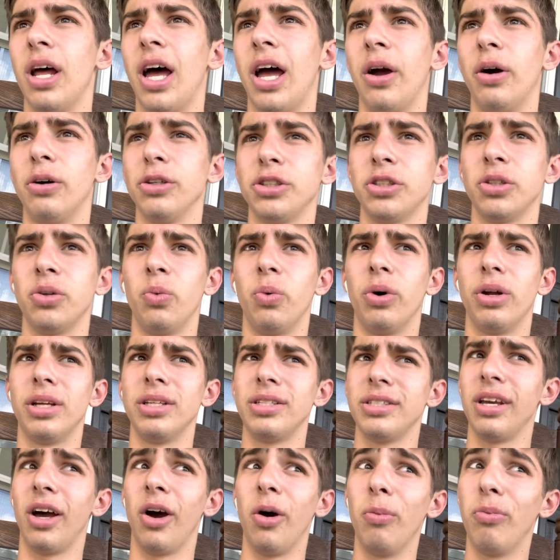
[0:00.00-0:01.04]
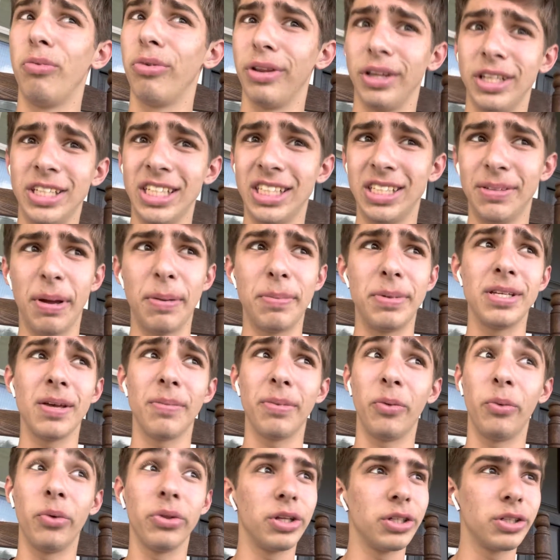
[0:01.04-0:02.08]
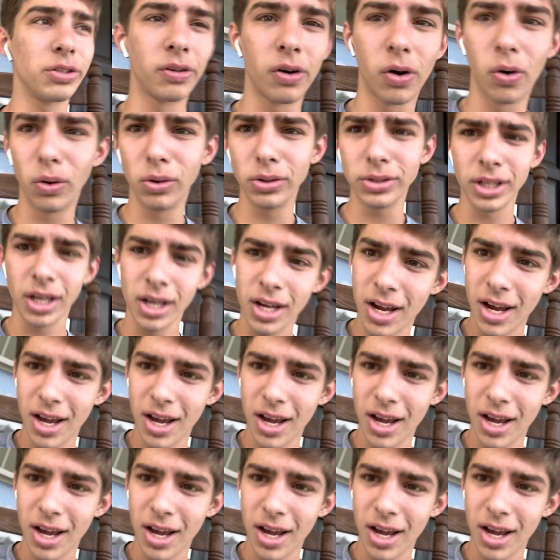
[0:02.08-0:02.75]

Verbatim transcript: I also want to hopefully see maybe something with the Skrulls